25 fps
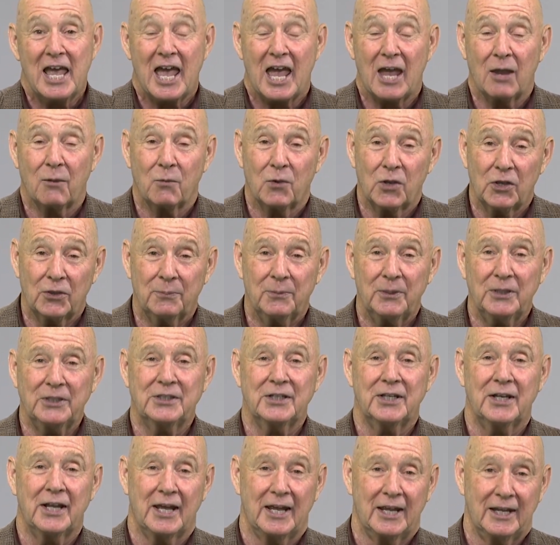And with me
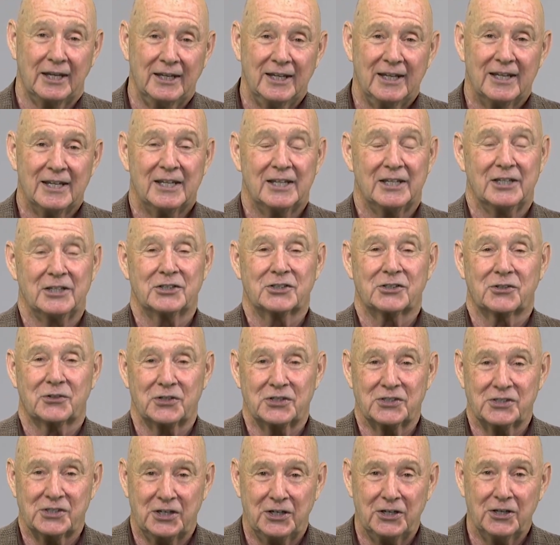today is
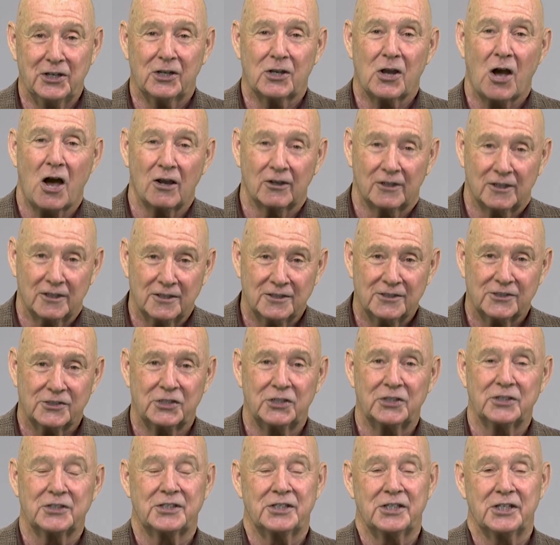Kristina Calkins.
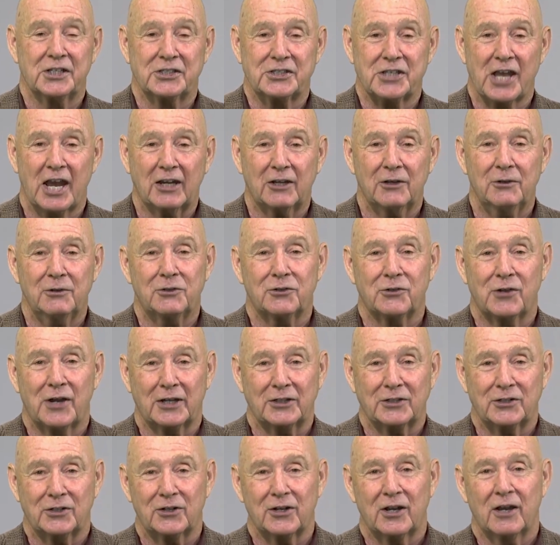She is the Executive
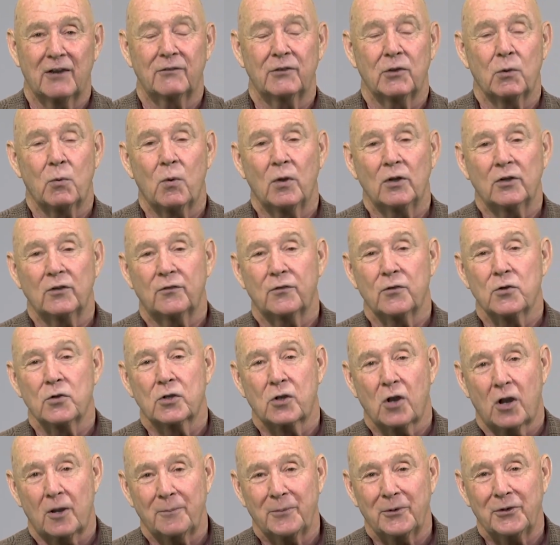Director of the
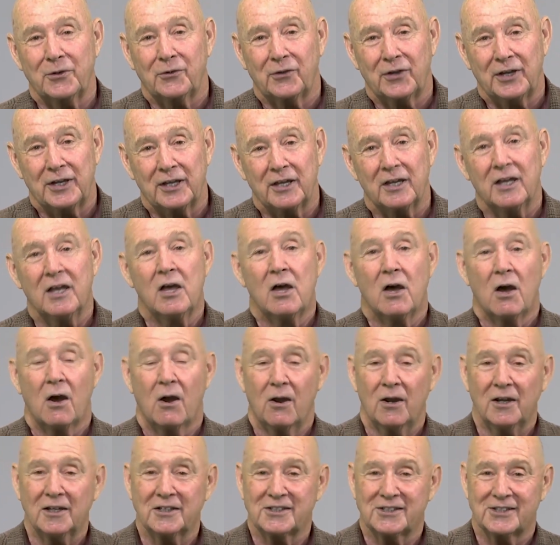wonderful Carpinteria
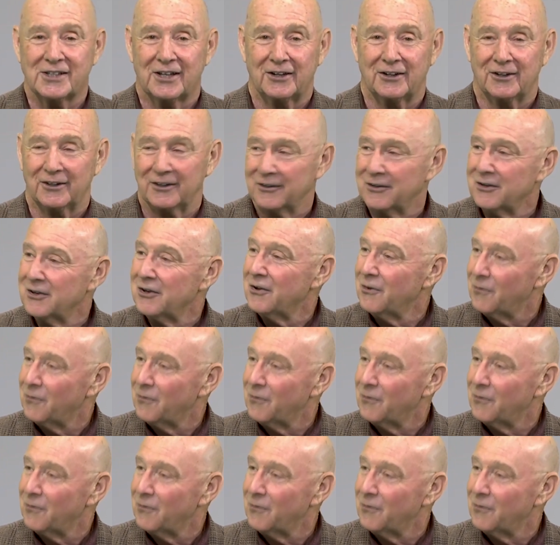Arts Center.